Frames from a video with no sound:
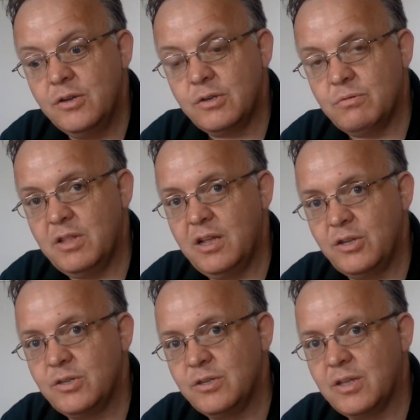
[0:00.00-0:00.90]
So when they
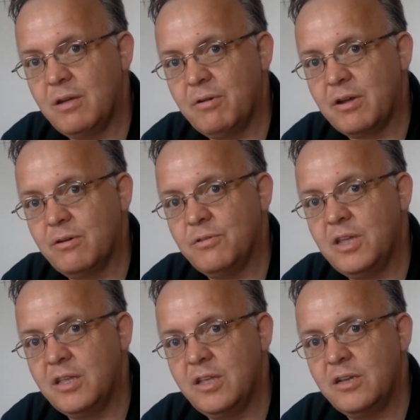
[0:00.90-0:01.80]
listen to that record,
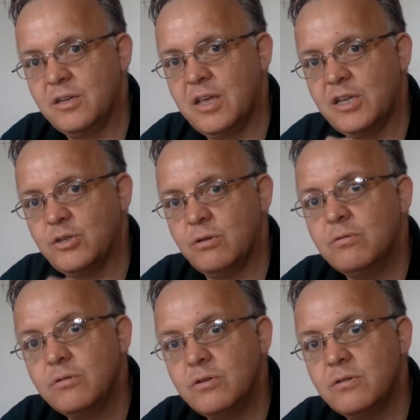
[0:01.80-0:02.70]
they think of their
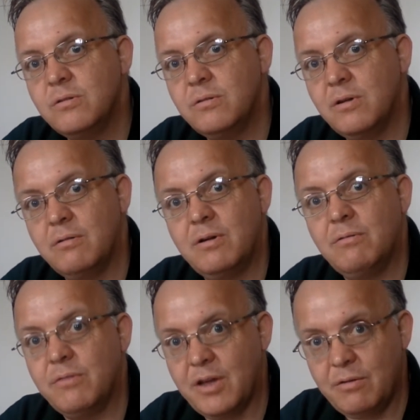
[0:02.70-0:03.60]
sons that are
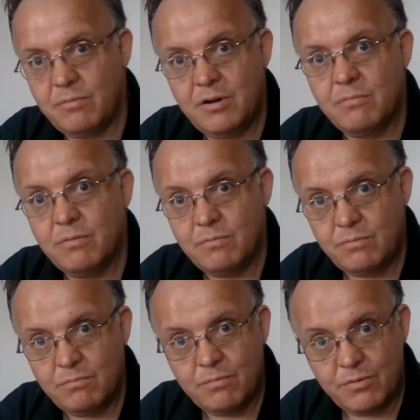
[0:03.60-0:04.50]
out there, you know,
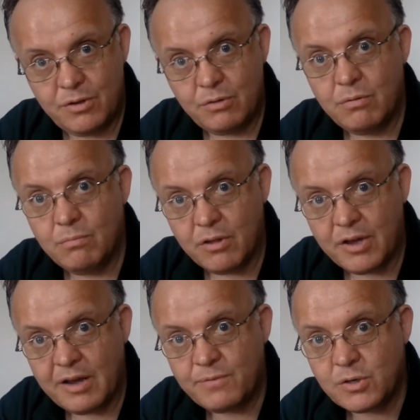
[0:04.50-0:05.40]
mm-hmm. doing what
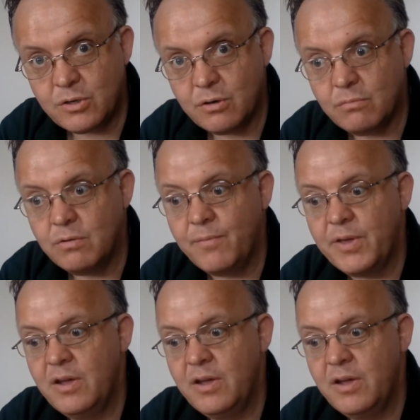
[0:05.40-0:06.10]
they have to do.